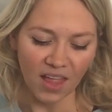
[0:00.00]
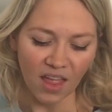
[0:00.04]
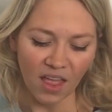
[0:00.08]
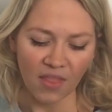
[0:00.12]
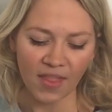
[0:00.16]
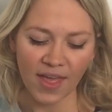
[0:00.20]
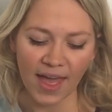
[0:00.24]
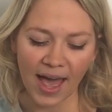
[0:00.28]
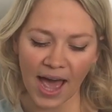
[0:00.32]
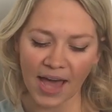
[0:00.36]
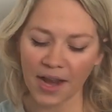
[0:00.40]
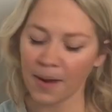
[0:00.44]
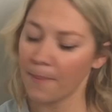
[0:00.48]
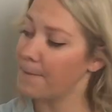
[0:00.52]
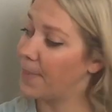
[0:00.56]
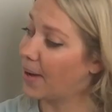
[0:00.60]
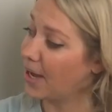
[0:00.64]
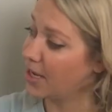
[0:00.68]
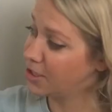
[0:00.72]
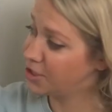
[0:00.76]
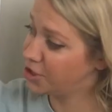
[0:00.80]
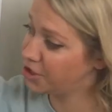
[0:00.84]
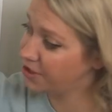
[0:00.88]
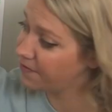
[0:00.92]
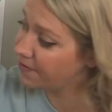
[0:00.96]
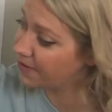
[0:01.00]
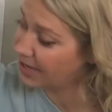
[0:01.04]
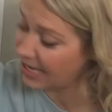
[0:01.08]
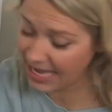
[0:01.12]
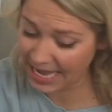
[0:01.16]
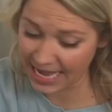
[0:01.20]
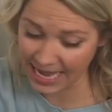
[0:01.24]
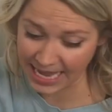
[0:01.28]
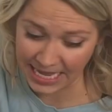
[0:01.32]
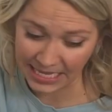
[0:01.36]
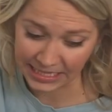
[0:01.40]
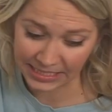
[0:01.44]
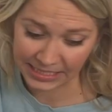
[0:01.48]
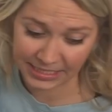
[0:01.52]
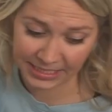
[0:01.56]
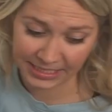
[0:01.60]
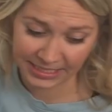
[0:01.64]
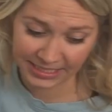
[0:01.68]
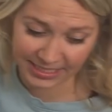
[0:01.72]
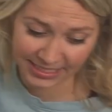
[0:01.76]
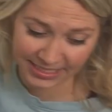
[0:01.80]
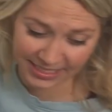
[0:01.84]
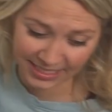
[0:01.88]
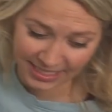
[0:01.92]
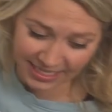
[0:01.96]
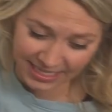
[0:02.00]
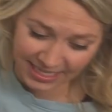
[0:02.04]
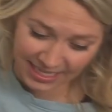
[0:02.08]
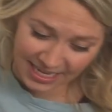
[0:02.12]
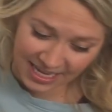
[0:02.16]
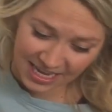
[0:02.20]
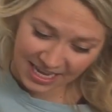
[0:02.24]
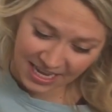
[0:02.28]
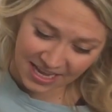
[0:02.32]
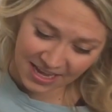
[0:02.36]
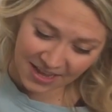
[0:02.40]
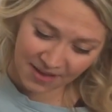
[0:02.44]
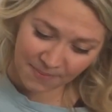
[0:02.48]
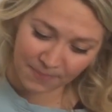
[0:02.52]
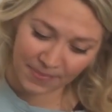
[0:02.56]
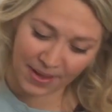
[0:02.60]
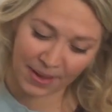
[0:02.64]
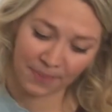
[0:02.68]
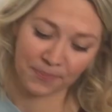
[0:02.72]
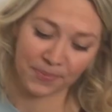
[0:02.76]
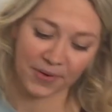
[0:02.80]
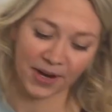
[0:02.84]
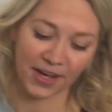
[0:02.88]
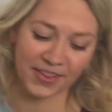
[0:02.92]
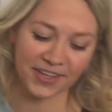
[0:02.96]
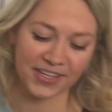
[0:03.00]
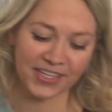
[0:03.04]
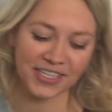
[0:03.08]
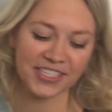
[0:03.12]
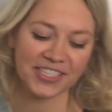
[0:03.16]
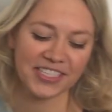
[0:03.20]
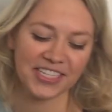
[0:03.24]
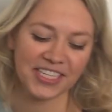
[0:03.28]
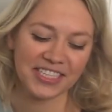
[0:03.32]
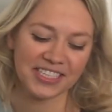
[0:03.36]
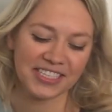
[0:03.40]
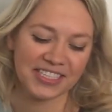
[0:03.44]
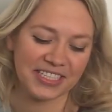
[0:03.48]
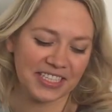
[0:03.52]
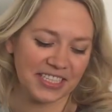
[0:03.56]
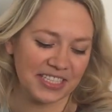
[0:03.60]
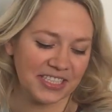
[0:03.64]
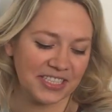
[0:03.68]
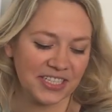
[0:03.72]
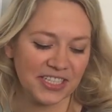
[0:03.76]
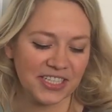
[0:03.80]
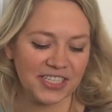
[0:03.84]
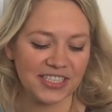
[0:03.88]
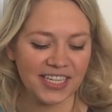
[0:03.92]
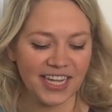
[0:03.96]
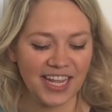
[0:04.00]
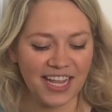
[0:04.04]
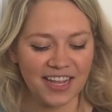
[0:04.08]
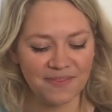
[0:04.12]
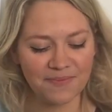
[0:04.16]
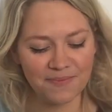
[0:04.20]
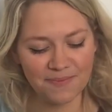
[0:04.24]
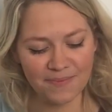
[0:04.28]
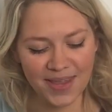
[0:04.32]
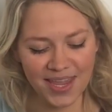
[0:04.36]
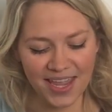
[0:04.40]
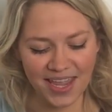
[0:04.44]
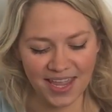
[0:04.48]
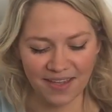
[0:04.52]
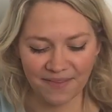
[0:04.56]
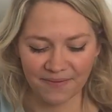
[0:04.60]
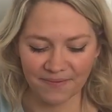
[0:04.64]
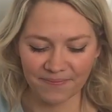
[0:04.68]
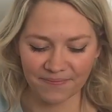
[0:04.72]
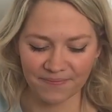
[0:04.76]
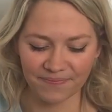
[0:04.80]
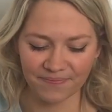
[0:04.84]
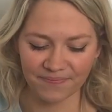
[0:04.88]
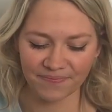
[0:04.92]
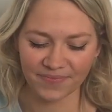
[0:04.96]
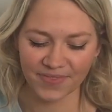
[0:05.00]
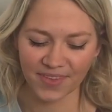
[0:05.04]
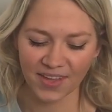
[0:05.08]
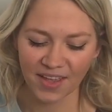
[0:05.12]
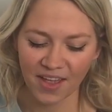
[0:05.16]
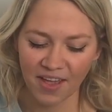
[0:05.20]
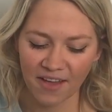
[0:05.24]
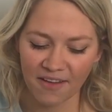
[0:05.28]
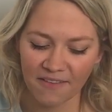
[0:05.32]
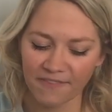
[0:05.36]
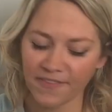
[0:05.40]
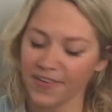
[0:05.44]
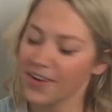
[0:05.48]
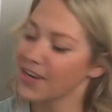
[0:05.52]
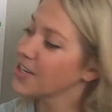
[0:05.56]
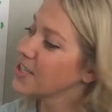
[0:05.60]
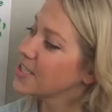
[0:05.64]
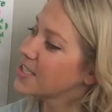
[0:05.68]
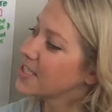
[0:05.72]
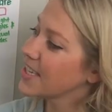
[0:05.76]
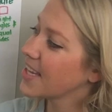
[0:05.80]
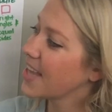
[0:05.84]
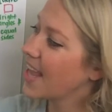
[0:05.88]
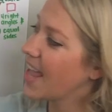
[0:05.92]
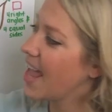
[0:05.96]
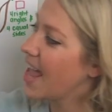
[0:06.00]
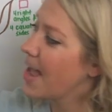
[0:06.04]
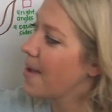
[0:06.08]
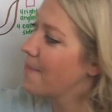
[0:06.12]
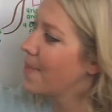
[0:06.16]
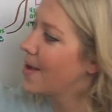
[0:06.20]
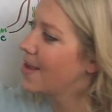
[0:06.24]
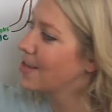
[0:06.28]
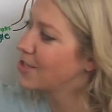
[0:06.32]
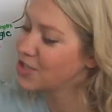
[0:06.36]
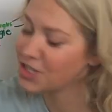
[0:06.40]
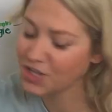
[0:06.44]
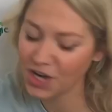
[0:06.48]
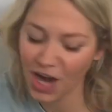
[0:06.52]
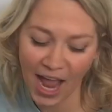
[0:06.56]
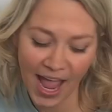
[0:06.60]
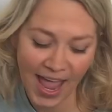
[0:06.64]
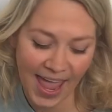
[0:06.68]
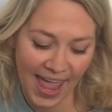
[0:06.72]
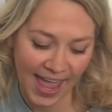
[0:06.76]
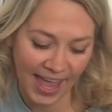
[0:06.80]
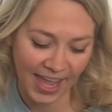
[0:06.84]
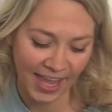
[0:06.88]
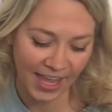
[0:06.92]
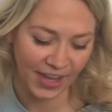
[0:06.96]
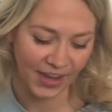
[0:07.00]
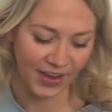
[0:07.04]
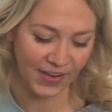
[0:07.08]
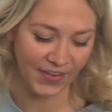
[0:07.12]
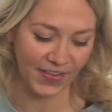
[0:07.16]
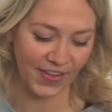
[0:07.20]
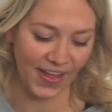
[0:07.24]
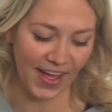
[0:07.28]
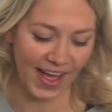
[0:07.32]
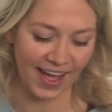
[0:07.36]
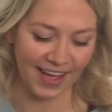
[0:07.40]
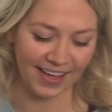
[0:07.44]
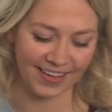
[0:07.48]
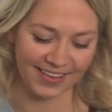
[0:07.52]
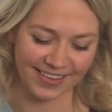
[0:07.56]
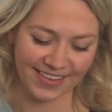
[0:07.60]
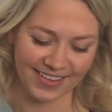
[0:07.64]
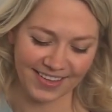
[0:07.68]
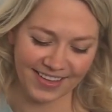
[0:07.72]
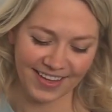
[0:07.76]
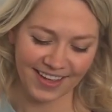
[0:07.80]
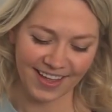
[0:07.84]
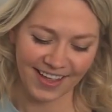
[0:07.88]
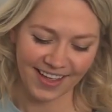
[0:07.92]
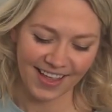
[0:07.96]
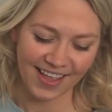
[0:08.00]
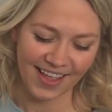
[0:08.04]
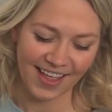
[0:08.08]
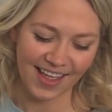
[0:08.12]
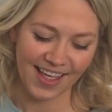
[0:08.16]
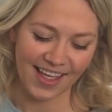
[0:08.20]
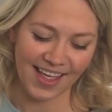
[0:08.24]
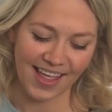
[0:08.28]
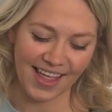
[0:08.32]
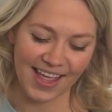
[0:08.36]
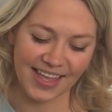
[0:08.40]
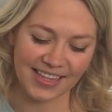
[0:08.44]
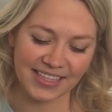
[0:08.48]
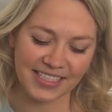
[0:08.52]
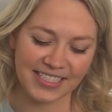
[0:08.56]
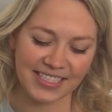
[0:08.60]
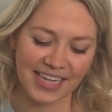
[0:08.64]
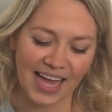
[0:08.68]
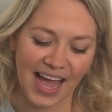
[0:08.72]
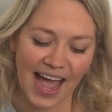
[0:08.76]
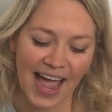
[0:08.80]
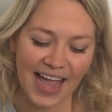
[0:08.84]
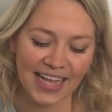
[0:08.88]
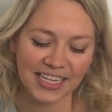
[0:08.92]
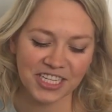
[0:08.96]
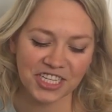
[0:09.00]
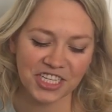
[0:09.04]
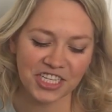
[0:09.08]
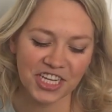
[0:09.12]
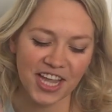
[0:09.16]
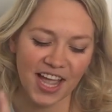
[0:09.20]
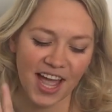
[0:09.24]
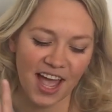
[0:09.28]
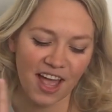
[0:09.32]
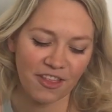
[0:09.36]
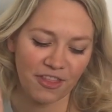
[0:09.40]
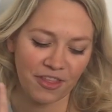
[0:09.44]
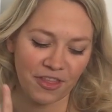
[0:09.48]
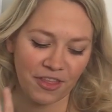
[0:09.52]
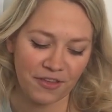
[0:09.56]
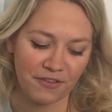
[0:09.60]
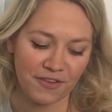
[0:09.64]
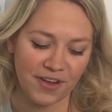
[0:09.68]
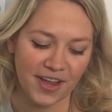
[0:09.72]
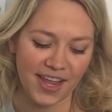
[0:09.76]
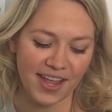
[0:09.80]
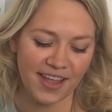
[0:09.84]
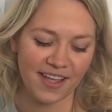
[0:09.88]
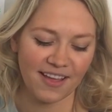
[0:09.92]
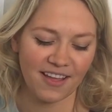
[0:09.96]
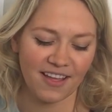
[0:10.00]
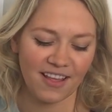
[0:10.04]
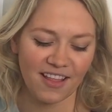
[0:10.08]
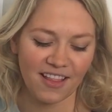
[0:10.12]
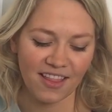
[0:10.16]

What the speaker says: They had a bunch of kids, my brothers and sisters and me. First came Triangula. Inside she had 3.